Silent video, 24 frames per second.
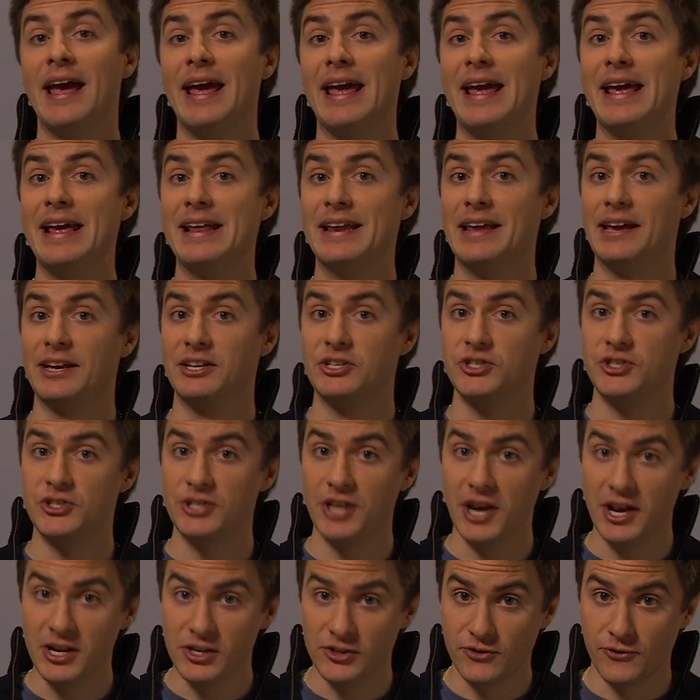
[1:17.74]
In
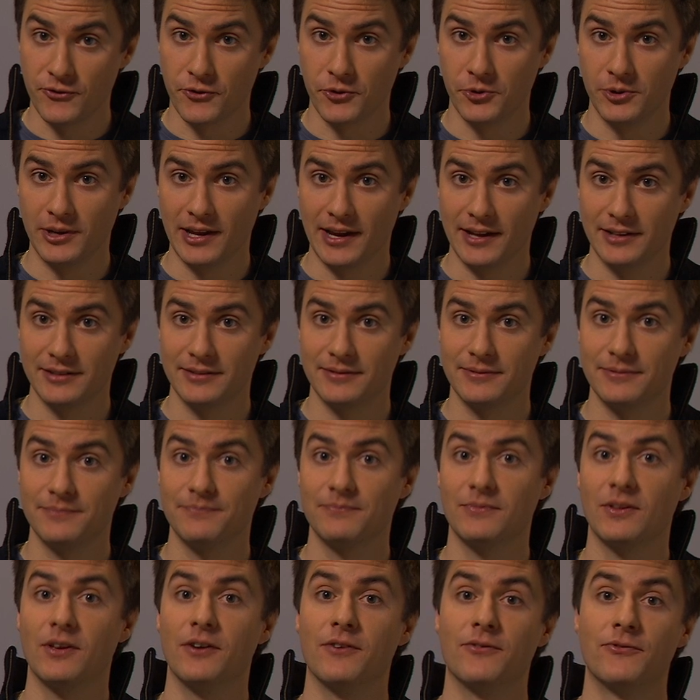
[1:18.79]
exchange for that
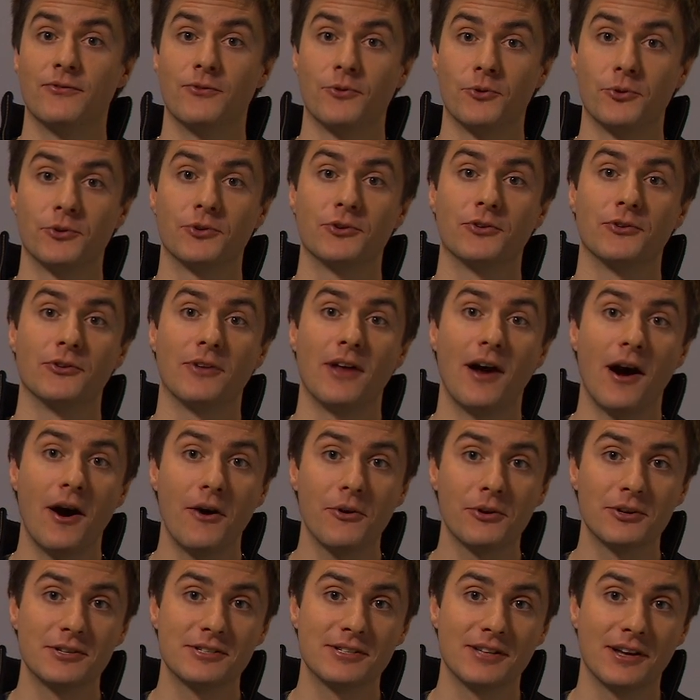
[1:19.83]
effort on
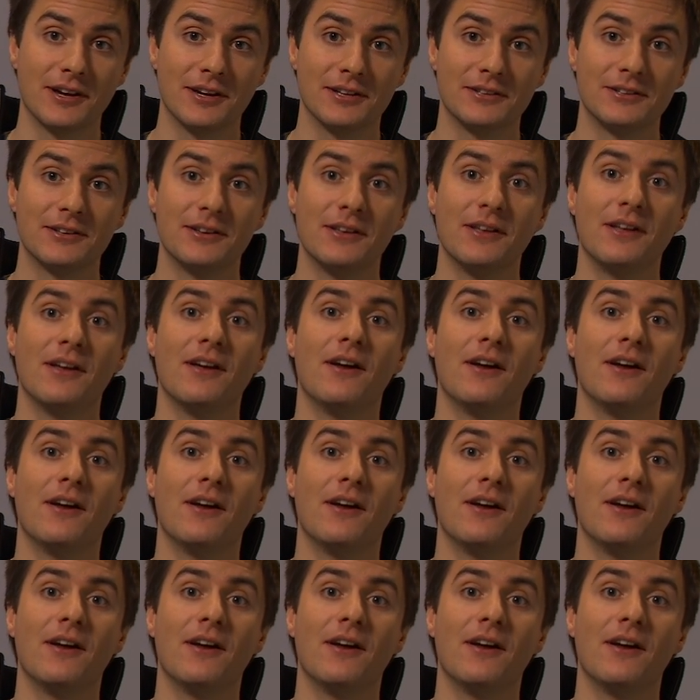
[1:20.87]
our side,